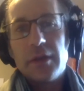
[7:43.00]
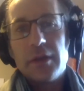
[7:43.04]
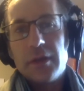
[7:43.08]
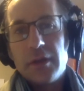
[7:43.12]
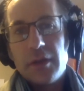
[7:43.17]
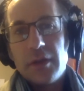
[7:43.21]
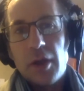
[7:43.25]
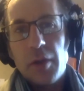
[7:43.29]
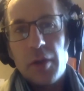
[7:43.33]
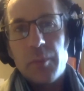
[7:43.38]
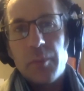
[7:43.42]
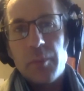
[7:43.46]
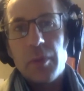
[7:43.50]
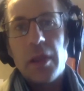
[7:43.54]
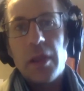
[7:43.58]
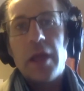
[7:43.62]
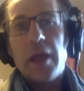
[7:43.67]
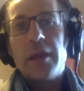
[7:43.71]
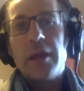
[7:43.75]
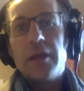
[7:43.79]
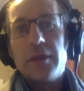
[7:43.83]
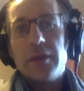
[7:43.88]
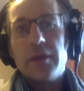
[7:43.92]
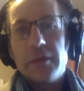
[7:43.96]
our
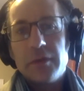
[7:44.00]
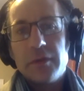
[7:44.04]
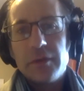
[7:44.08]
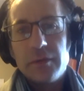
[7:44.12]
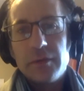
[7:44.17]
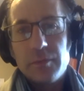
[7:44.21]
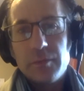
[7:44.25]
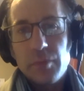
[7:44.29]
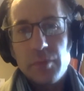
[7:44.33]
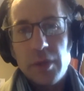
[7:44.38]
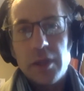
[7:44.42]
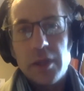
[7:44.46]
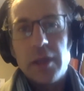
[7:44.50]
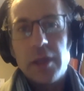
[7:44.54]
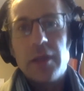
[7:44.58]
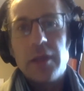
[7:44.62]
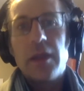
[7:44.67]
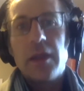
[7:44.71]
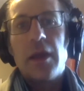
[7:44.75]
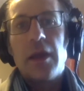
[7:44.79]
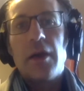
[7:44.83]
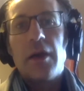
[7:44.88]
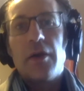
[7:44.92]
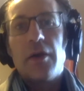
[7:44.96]
planet breaking down,